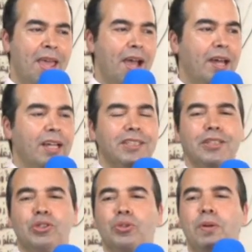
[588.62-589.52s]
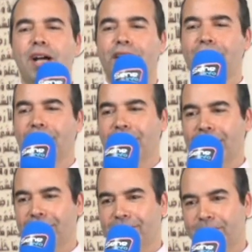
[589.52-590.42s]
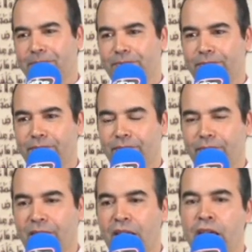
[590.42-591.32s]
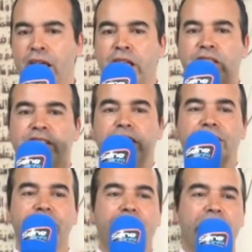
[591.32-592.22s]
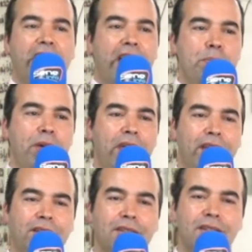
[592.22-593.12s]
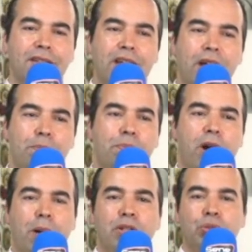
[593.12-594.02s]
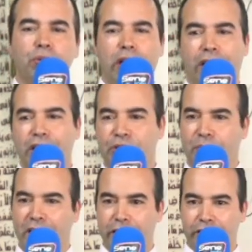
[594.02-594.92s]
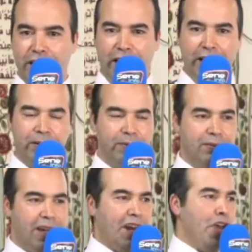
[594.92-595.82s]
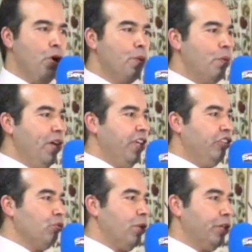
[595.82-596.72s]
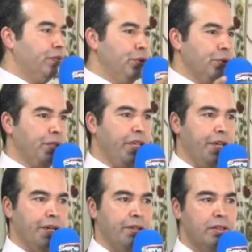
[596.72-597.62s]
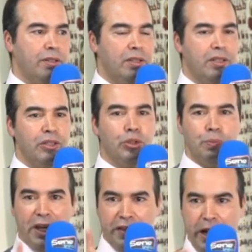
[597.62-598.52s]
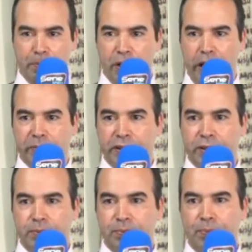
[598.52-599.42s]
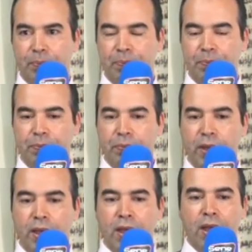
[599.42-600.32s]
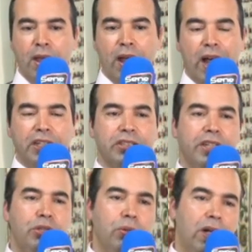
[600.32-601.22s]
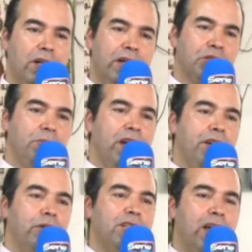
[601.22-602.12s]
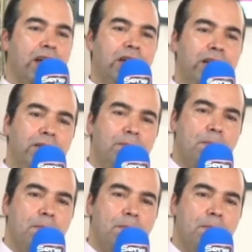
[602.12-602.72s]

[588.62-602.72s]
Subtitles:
And I said, subhanallah. Since then, I made a promise with Allah subhanahu wa ta'ala. And I hope each one of you here to make that promise. I said to Allah subhanahu wa ta'ala,